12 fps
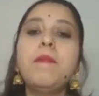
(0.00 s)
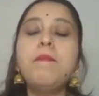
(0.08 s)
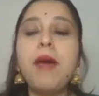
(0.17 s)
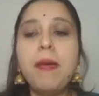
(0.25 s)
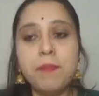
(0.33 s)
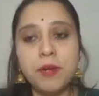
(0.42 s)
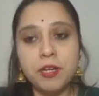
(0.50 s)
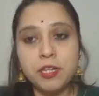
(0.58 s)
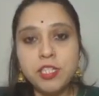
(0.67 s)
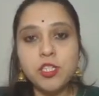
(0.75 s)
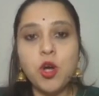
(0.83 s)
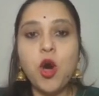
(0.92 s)

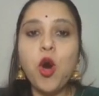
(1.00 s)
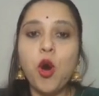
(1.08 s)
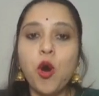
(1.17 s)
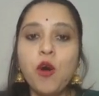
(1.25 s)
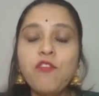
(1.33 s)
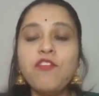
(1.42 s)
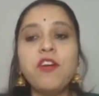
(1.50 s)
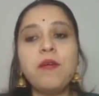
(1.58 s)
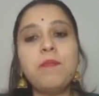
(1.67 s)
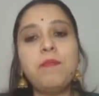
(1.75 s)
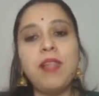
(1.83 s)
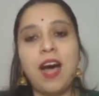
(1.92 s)
members of
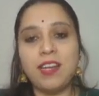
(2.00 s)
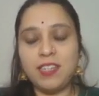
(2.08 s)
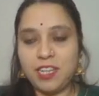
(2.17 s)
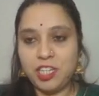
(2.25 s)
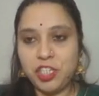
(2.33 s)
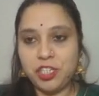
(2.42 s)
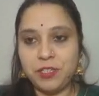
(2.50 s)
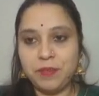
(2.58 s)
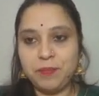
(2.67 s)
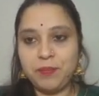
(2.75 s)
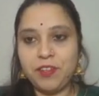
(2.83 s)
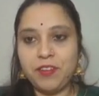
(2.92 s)
plant
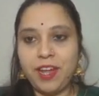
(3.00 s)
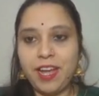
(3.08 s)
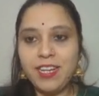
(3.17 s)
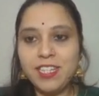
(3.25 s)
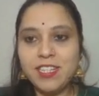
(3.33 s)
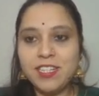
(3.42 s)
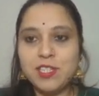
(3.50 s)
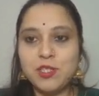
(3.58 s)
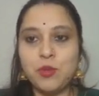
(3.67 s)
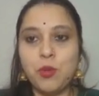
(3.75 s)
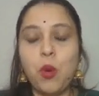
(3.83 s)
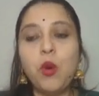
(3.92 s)
kitchen, right?
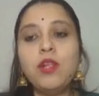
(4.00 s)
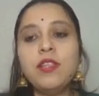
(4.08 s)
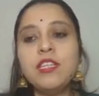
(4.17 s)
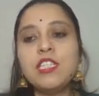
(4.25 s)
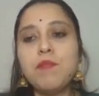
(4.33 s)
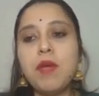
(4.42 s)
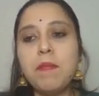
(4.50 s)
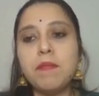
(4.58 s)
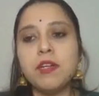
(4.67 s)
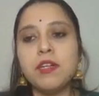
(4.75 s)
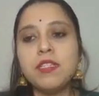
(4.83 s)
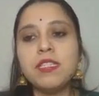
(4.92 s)
So all these
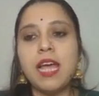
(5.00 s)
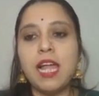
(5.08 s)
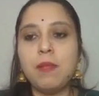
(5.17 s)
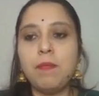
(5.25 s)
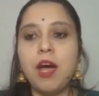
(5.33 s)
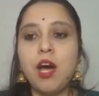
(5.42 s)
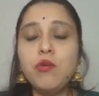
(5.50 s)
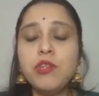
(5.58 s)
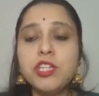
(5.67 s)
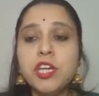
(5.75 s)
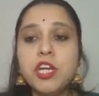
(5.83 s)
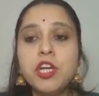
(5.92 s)
members help
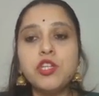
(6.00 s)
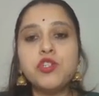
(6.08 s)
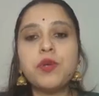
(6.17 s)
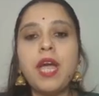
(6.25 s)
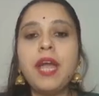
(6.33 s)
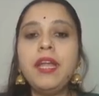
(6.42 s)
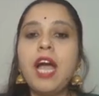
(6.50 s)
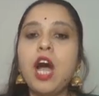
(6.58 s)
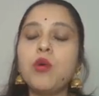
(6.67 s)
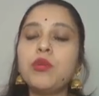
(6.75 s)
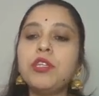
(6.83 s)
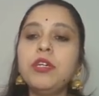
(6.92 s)
out to carry
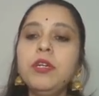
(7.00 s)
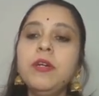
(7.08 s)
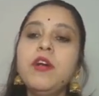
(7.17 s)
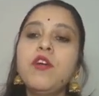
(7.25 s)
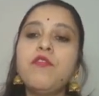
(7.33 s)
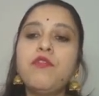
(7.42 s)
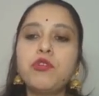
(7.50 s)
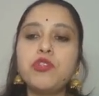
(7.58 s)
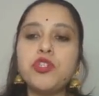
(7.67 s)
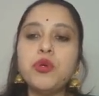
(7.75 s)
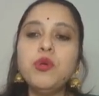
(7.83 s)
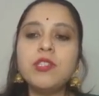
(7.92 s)
out the
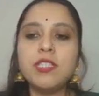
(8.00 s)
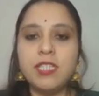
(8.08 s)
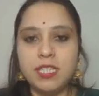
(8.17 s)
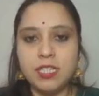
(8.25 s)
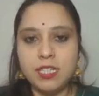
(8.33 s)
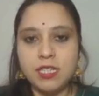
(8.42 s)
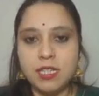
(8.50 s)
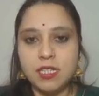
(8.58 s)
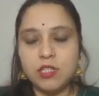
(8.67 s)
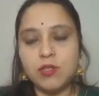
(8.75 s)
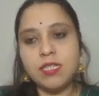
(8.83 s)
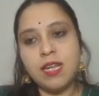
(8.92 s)

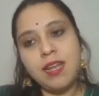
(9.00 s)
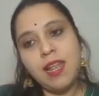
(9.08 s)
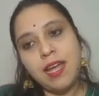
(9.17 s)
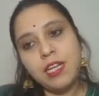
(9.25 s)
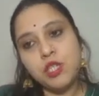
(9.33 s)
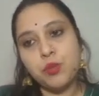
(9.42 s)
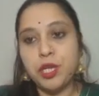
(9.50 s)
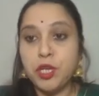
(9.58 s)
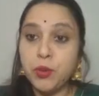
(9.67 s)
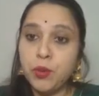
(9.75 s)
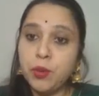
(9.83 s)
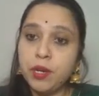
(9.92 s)
photosynthesis. So sunlight we
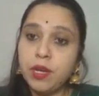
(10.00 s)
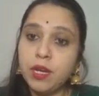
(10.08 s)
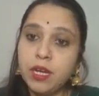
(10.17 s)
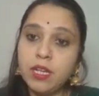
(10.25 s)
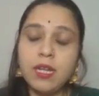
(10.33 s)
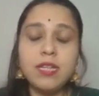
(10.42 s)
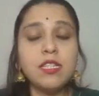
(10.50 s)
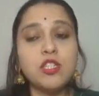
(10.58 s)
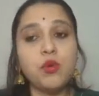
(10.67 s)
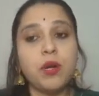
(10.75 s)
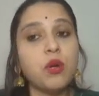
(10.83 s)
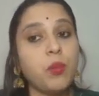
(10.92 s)
know. Let us
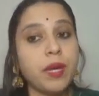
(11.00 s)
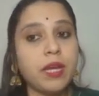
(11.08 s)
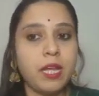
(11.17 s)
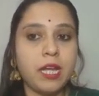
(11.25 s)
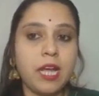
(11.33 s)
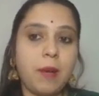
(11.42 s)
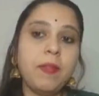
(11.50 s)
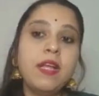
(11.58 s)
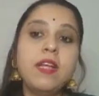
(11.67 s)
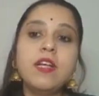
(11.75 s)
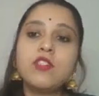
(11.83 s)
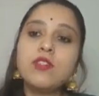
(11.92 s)
do a quick recap.
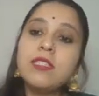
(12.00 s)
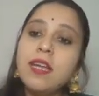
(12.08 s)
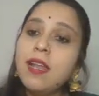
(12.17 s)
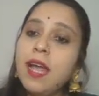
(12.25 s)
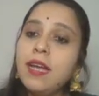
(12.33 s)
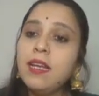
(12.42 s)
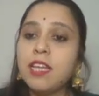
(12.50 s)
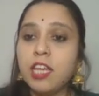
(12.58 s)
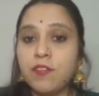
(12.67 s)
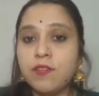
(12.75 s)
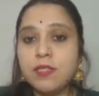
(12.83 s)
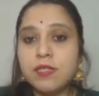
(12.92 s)
So sunlight
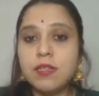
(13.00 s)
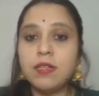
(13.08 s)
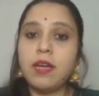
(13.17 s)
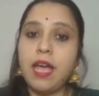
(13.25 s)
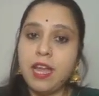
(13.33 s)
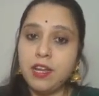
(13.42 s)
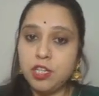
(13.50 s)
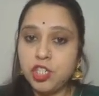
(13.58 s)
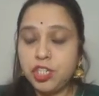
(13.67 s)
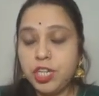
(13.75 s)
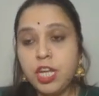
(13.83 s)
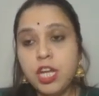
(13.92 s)
gives
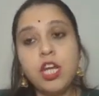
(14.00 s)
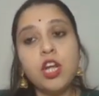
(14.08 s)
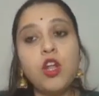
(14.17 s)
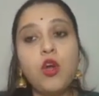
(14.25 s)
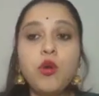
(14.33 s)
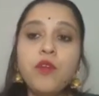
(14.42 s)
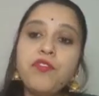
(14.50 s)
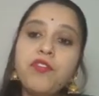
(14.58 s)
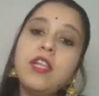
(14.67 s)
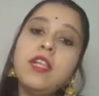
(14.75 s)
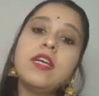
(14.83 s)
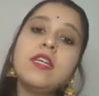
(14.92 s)
energy.
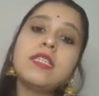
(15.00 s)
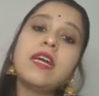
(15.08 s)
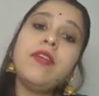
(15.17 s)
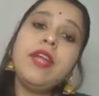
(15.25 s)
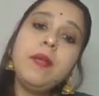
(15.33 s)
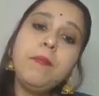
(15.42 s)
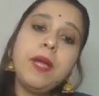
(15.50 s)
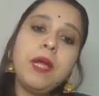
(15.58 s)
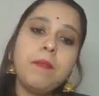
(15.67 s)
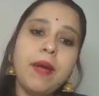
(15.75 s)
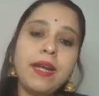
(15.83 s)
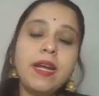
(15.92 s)
Chlorophyll is a green
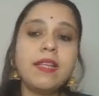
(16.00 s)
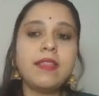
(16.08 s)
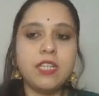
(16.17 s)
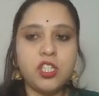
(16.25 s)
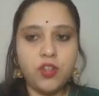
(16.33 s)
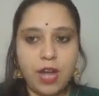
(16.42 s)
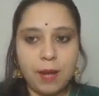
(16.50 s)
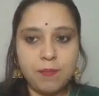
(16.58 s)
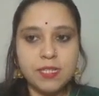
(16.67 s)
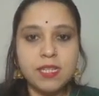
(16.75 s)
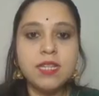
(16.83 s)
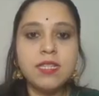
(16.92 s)
pigment that
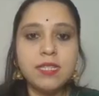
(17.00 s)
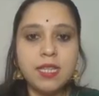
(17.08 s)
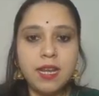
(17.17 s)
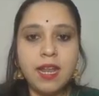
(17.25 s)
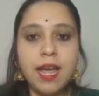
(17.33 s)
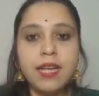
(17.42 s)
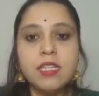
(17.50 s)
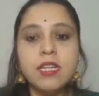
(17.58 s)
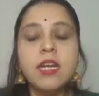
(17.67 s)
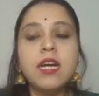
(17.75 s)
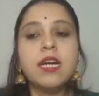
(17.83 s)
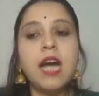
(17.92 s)
traps sunlight.
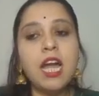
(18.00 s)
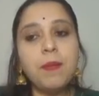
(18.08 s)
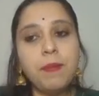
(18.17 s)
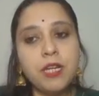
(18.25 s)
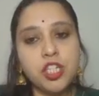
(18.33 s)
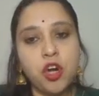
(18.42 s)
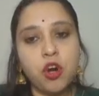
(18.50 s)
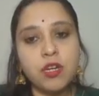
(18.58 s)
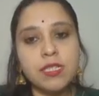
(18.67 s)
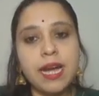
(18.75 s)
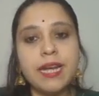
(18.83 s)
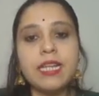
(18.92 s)
Carbon
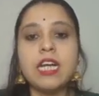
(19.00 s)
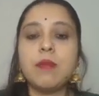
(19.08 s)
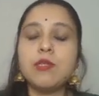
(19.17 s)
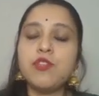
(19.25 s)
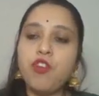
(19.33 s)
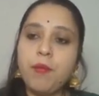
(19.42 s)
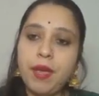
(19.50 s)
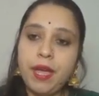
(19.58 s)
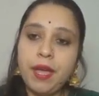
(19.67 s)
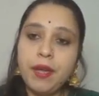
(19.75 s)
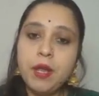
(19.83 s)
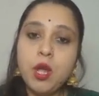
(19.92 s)
dioxide comes from
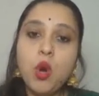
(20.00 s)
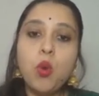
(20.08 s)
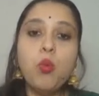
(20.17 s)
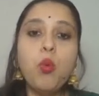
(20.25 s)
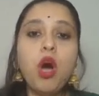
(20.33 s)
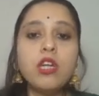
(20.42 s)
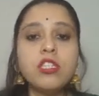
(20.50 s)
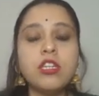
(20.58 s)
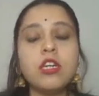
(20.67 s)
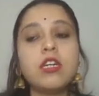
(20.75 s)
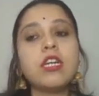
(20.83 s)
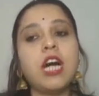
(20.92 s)
air.
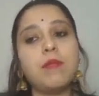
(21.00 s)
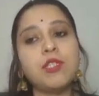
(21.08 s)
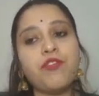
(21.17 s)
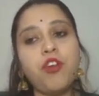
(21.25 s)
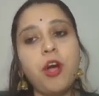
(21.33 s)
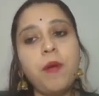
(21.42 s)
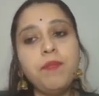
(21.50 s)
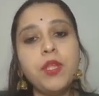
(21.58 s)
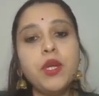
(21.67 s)
Water comes from